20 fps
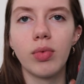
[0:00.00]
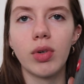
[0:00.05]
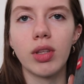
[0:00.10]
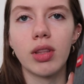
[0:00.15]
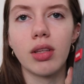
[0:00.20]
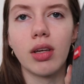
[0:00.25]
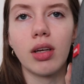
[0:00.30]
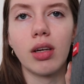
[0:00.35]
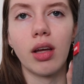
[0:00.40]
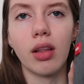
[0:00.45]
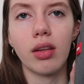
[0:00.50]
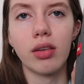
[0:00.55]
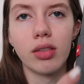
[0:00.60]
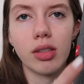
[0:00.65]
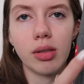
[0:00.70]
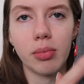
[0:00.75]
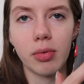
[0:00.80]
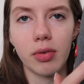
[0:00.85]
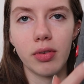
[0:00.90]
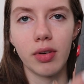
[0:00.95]
with another
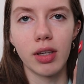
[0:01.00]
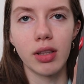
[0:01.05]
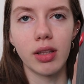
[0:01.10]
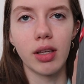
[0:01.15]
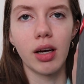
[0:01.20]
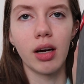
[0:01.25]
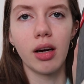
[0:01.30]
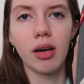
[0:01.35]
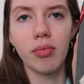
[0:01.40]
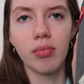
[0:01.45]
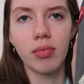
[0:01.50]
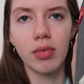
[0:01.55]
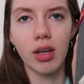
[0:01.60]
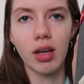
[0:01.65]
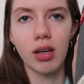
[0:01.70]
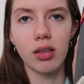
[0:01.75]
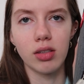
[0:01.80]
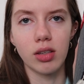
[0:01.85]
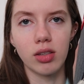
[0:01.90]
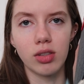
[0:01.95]
zipper right there
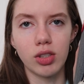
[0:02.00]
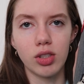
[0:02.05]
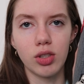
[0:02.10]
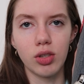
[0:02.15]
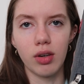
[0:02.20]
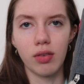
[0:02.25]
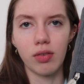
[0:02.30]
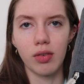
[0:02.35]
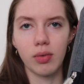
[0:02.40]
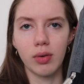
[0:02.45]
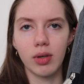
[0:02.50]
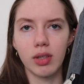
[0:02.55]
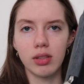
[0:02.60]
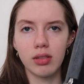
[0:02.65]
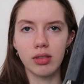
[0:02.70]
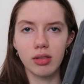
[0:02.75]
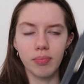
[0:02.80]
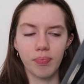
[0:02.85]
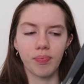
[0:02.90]
because there's two different ones.